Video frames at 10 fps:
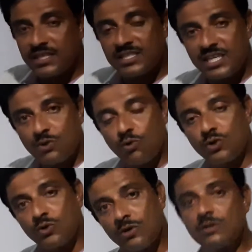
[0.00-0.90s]
is equal
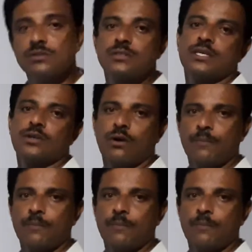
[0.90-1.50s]
to 0.